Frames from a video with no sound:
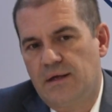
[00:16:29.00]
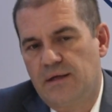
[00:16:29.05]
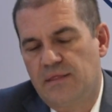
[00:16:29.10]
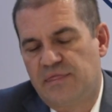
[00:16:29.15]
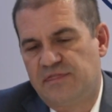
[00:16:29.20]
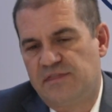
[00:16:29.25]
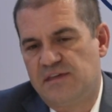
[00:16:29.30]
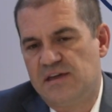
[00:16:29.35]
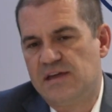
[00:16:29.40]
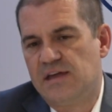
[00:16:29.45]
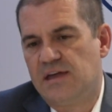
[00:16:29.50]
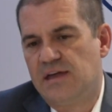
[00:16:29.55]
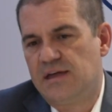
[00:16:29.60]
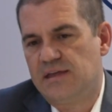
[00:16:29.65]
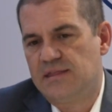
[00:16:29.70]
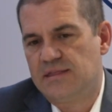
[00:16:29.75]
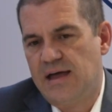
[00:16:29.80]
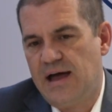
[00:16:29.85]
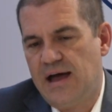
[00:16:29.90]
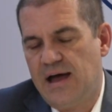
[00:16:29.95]

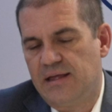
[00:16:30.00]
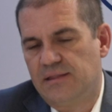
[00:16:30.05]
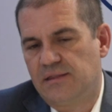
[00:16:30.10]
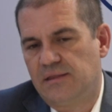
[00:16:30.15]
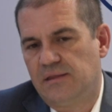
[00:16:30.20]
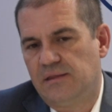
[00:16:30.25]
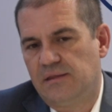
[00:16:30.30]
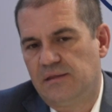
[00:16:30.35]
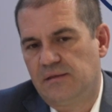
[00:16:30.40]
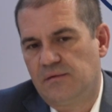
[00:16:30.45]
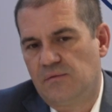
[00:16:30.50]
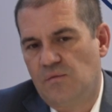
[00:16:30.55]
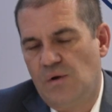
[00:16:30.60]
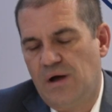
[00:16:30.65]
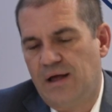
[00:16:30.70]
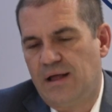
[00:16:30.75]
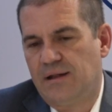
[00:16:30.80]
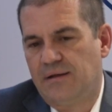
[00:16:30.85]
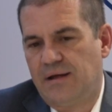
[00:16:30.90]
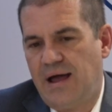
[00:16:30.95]
thinking that,
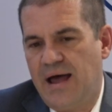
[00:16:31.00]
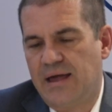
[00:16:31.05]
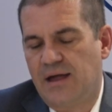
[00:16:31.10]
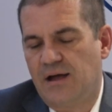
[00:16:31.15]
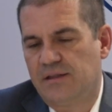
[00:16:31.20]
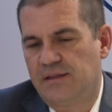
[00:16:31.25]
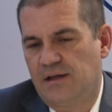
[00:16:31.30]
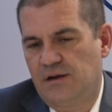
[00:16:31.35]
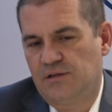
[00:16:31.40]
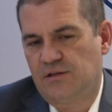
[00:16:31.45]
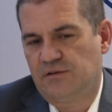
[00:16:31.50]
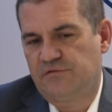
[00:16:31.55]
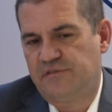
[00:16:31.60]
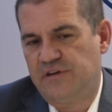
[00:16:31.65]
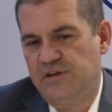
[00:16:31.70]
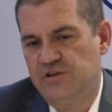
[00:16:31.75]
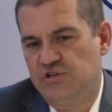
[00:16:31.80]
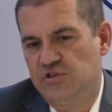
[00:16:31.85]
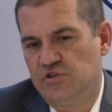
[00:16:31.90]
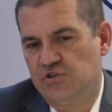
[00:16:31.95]
well, I got a lot of
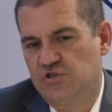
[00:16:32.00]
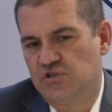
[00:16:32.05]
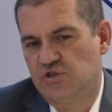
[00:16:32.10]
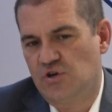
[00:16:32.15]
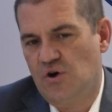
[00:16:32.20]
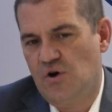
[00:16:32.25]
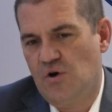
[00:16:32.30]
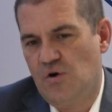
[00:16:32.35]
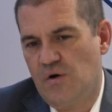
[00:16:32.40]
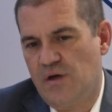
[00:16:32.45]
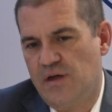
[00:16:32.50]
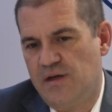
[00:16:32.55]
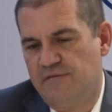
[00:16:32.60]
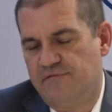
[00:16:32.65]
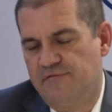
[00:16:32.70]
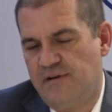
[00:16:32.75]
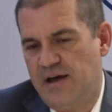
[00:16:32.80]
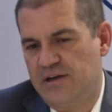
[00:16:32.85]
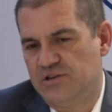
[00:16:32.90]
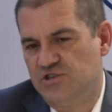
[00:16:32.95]
issues, so
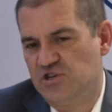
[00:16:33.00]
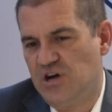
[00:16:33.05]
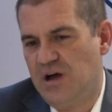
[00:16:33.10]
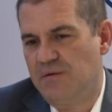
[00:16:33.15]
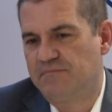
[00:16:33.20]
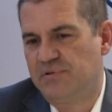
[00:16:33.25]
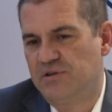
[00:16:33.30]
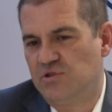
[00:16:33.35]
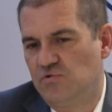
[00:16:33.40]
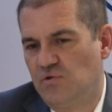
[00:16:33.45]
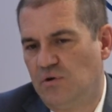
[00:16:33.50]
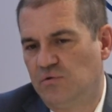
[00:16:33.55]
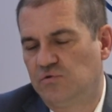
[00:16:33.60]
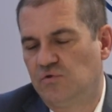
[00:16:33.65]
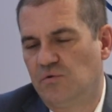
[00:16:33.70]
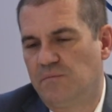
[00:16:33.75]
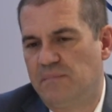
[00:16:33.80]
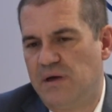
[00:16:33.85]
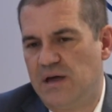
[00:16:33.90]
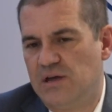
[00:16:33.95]
if I jump into
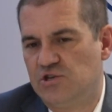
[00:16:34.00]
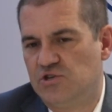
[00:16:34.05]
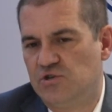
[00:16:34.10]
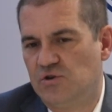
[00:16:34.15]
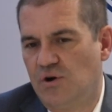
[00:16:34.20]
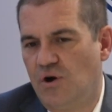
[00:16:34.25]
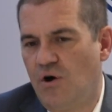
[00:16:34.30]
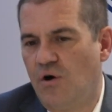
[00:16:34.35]
automation,